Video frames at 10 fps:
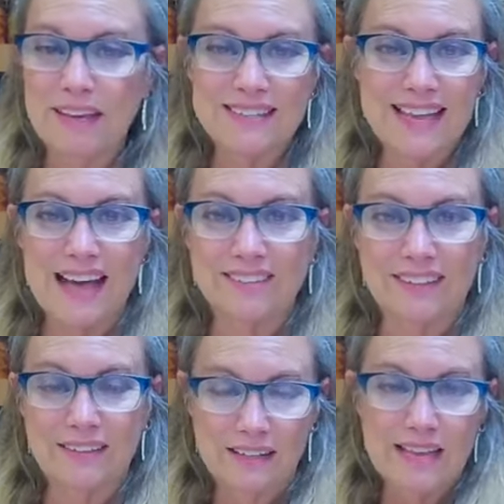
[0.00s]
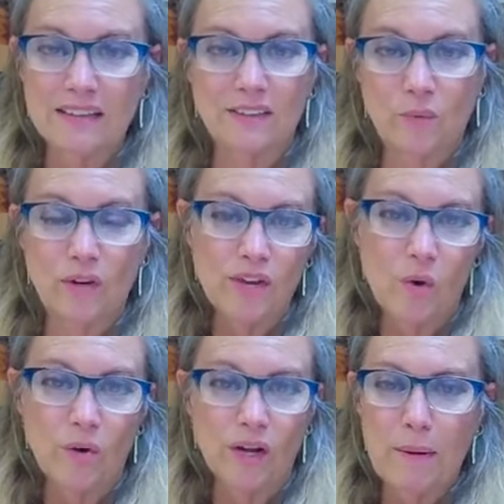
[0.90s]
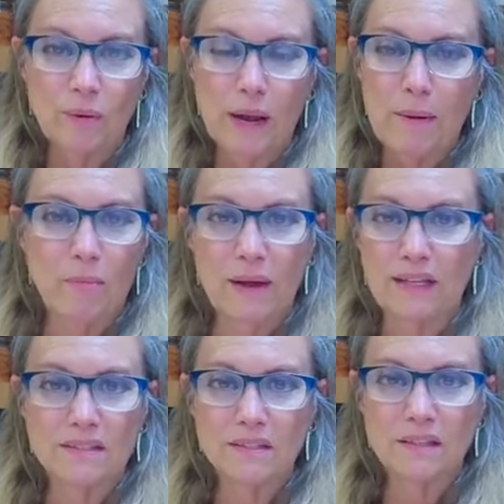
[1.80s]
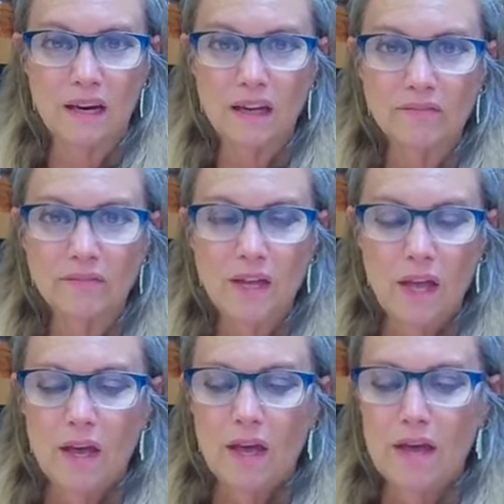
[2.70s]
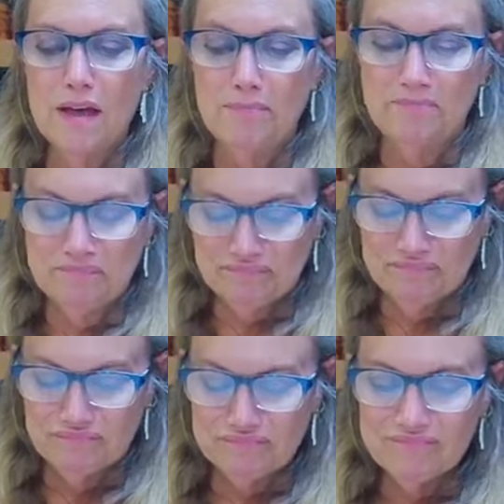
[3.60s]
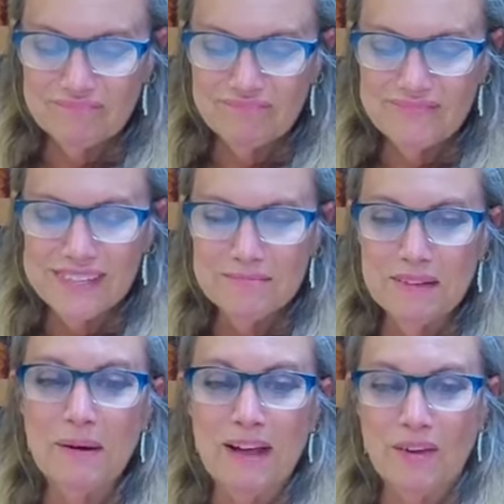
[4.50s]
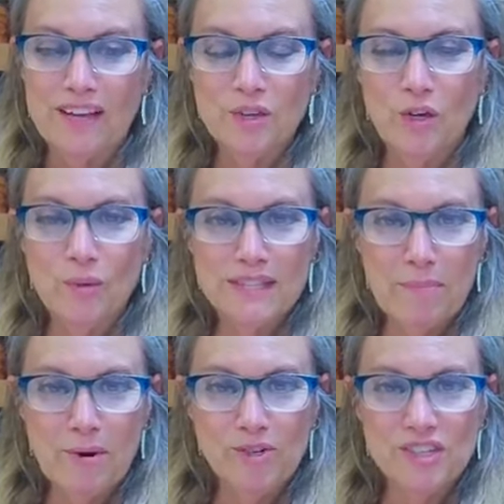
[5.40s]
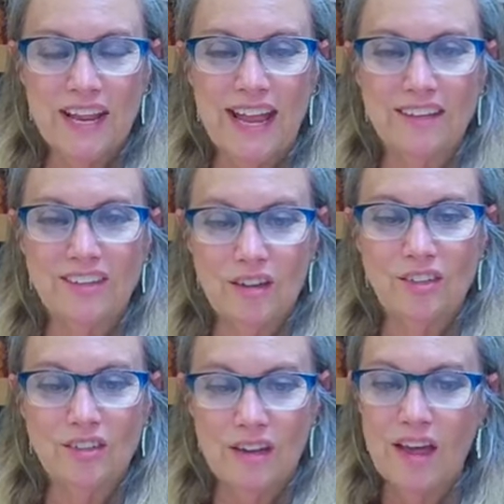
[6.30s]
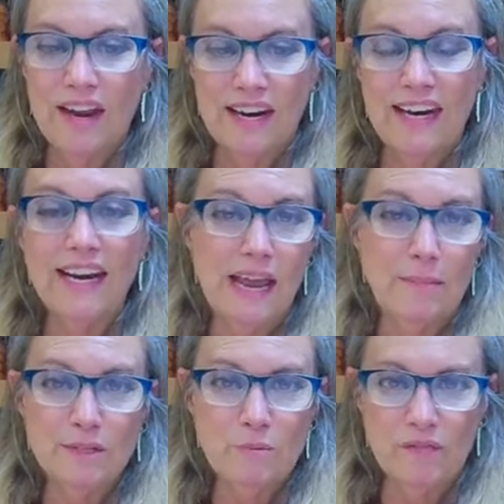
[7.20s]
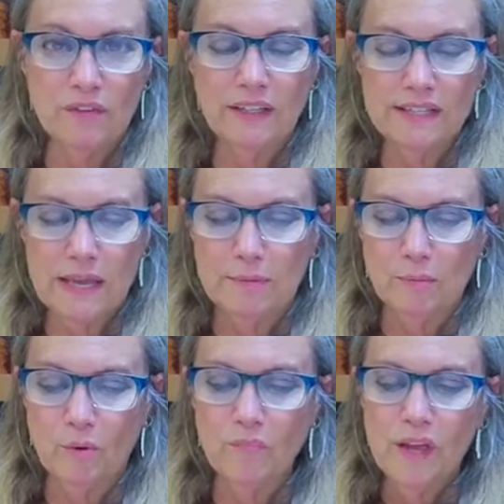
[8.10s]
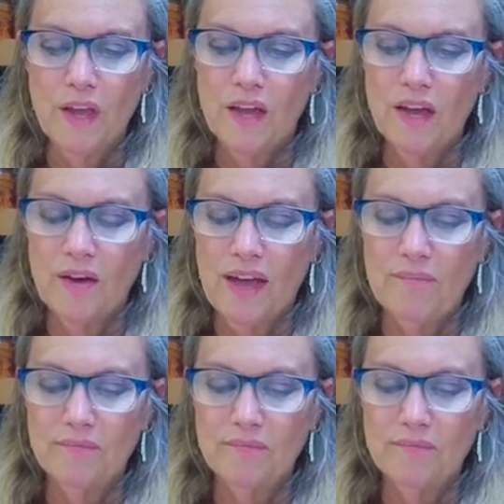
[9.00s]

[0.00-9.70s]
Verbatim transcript: Exactly, exactly. we nowhere to go to pick up my remains. I know. Um. But anyway, okay. So who is that person? And uh, and a nickname is perfectly acceptable. Okay.